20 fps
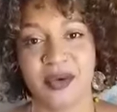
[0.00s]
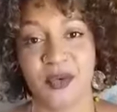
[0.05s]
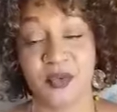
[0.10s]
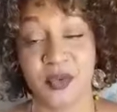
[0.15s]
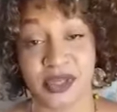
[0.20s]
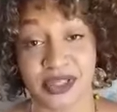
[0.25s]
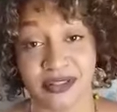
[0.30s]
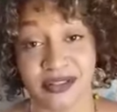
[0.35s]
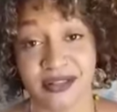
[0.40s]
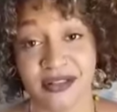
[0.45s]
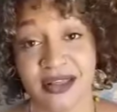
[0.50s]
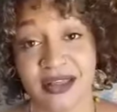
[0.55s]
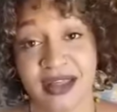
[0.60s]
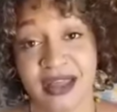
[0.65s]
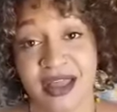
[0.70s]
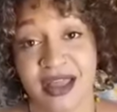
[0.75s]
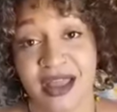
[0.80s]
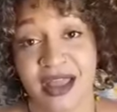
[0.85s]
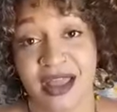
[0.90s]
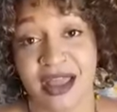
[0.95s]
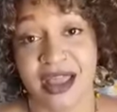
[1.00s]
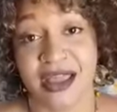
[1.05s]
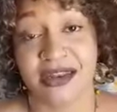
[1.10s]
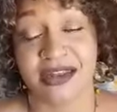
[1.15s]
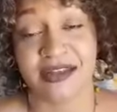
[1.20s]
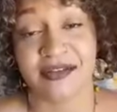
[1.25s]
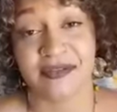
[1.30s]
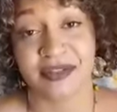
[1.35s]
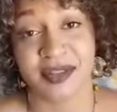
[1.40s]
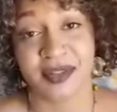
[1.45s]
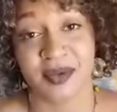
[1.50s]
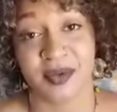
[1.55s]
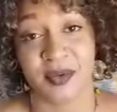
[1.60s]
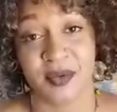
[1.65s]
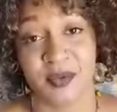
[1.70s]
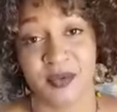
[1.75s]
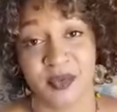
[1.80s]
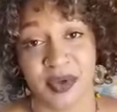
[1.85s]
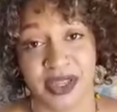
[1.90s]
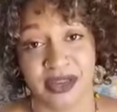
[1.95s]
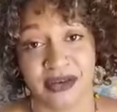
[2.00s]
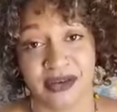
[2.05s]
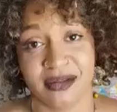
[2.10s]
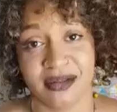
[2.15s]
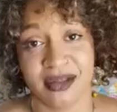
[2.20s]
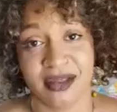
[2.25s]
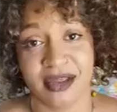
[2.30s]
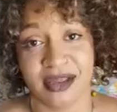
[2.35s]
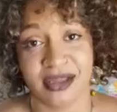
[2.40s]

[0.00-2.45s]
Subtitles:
Will, and if so, when,